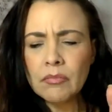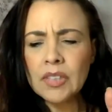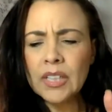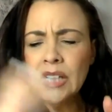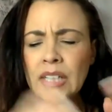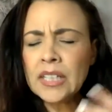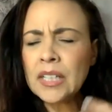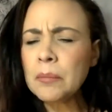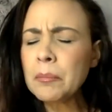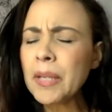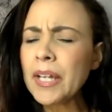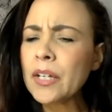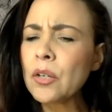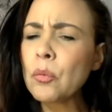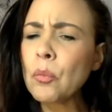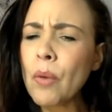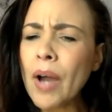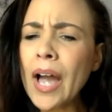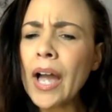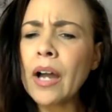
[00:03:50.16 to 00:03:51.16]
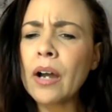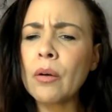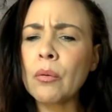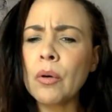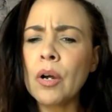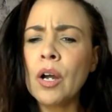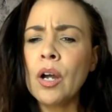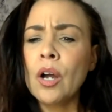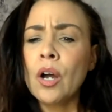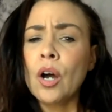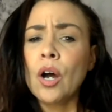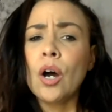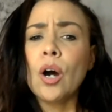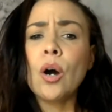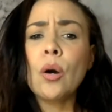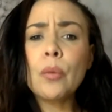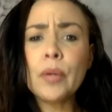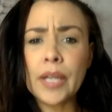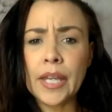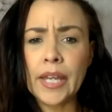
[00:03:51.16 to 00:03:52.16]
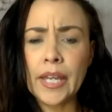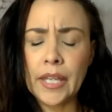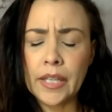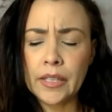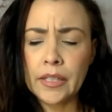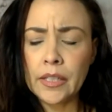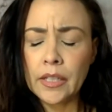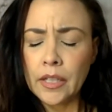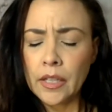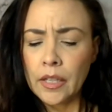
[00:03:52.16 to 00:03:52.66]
And I'm like, wow, okay,